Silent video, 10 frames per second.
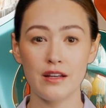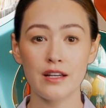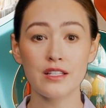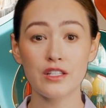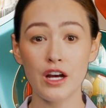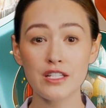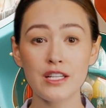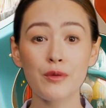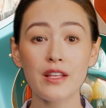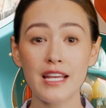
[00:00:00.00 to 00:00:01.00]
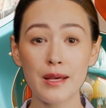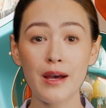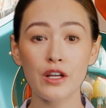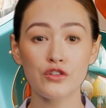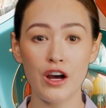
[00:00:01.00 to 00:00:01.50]
starting with
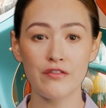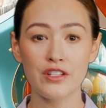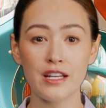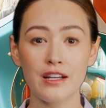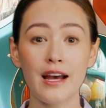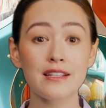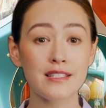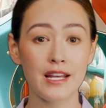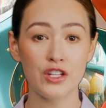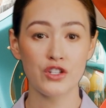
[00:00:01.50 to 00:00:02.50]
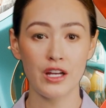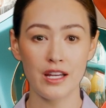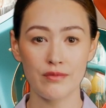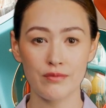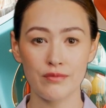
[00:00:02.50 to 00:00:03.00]
email drafting and scheduling.